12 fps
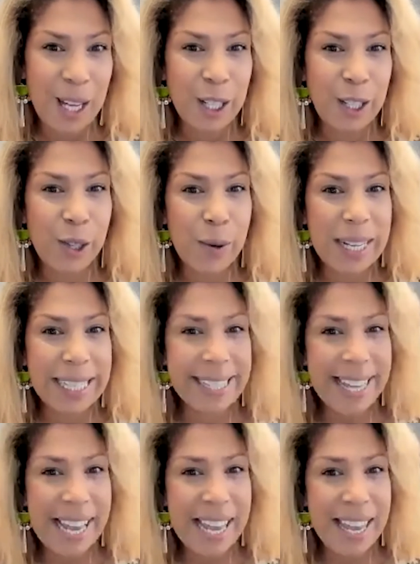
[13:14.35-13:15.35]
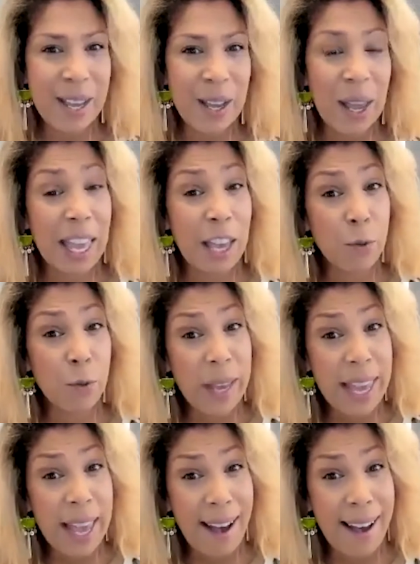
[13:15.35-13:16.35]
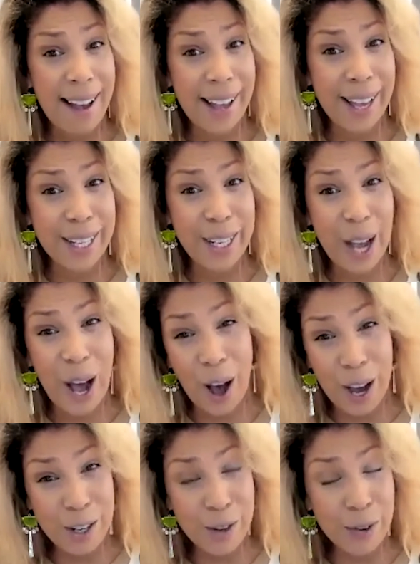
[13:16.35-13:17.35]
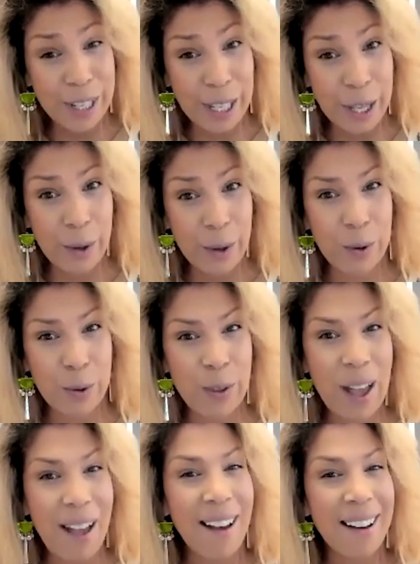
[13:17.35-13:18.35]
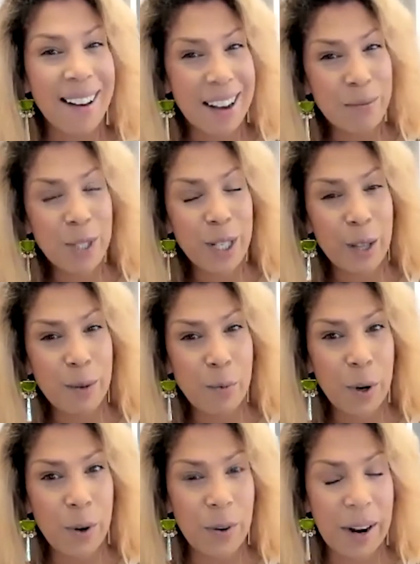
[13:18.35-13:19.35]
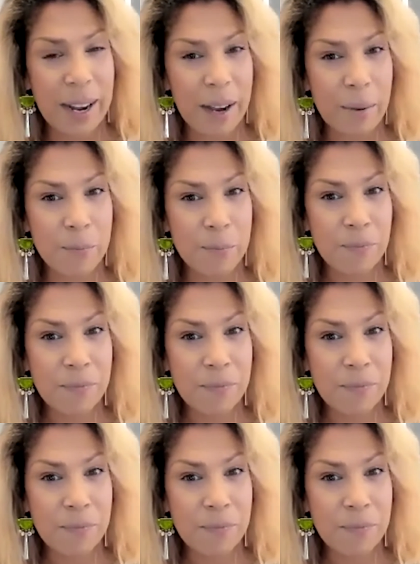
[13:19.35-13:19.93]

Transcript: So it's saying if we had 100 youth come to the program,